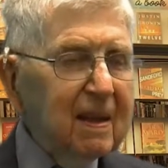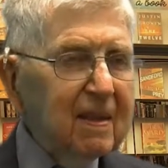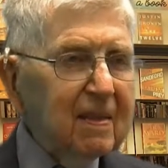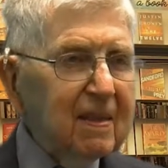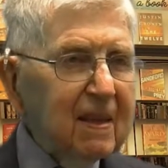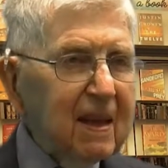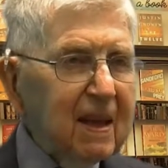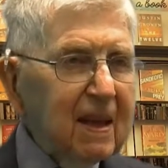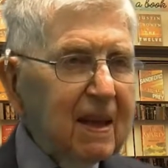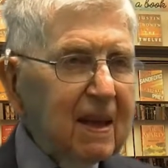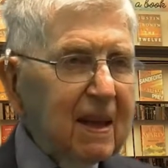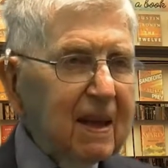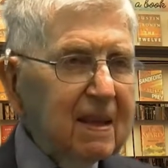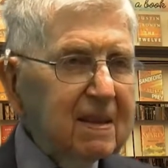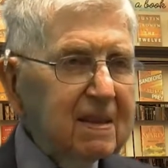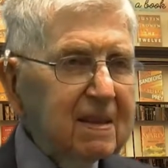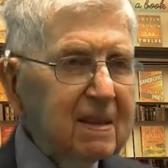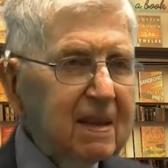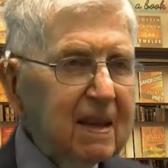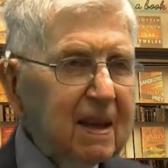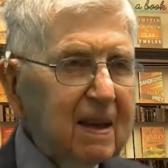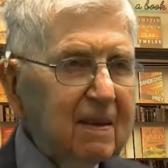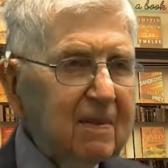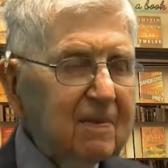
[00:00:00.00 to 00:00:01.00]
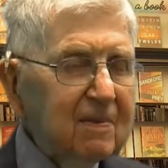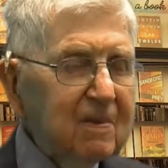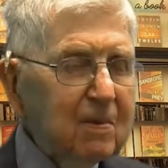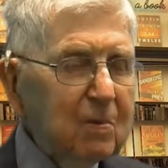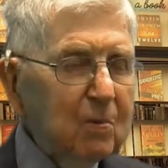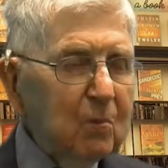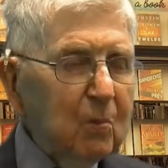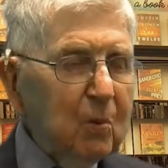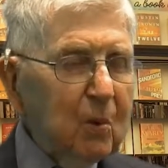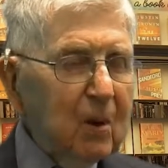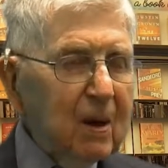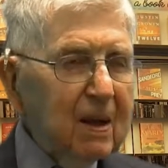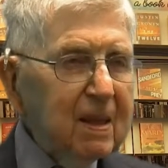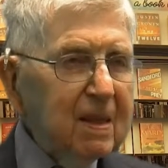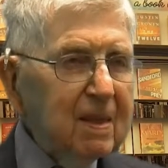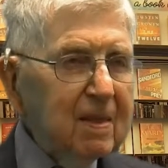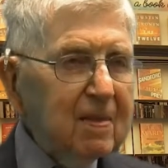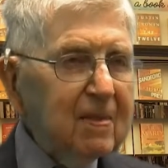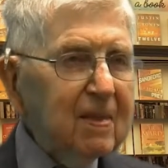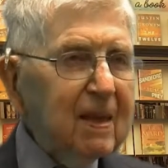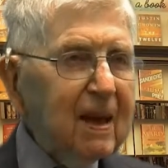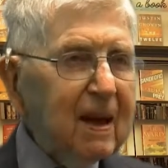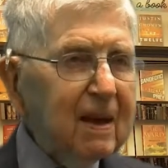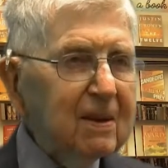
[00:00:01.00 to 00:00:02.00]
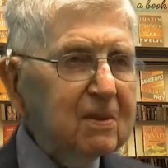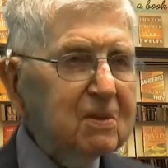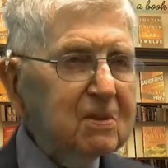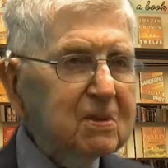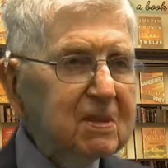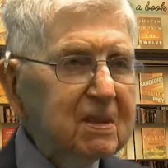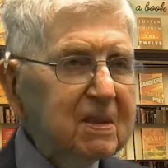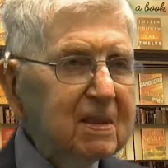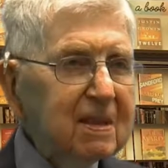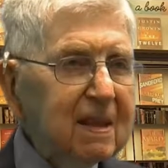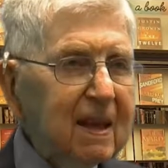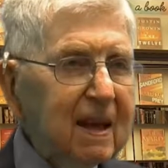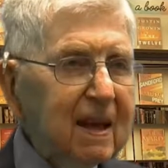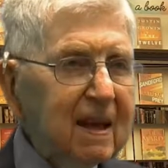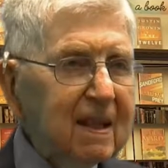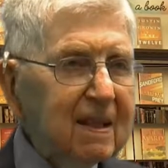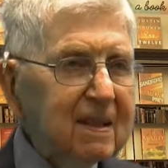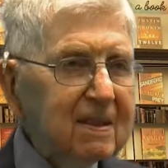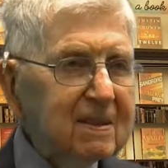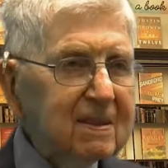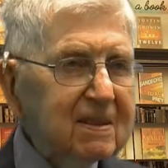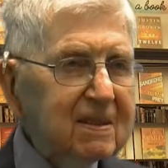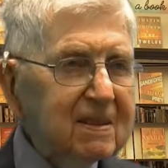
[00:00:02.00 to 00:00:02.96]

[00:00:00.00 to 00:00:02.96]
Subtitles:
they had saved $1,000.